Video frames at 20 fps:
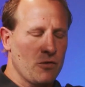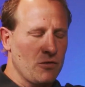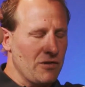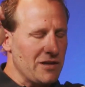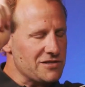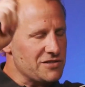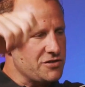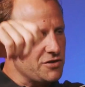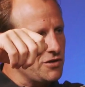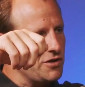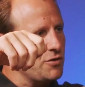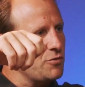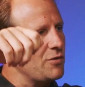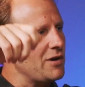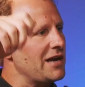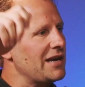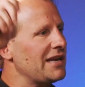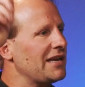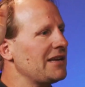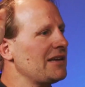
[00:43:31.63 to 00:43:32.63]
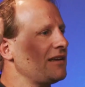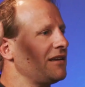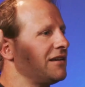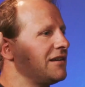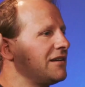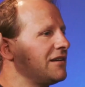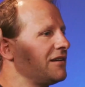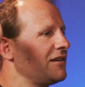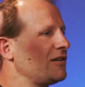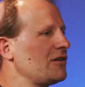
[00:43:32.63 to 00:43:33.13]
Let's do your wedding,
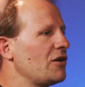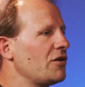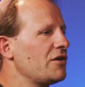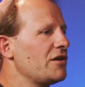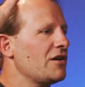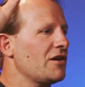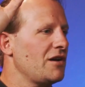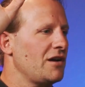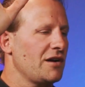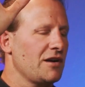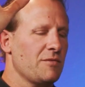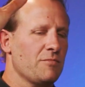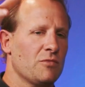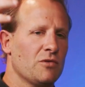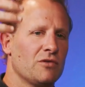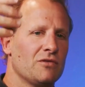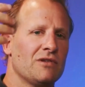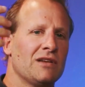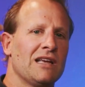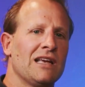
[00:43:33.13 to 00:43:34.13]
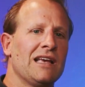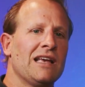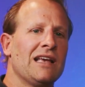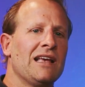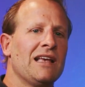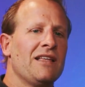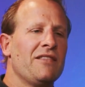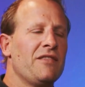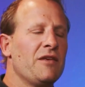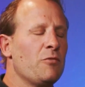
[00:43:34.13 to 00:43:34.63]
go to your honeymoon.
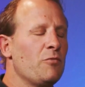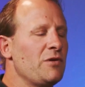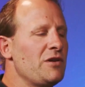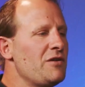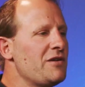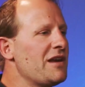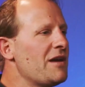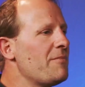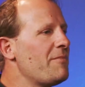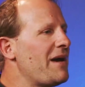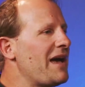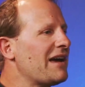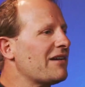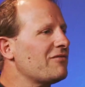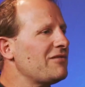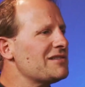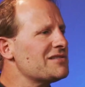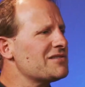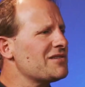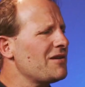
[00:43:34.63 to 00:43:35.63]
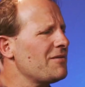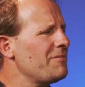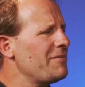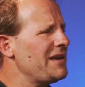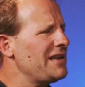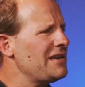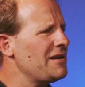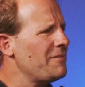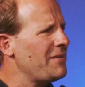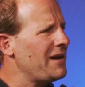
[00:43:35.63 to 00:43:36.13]
Then when you get back, let's start meeting in my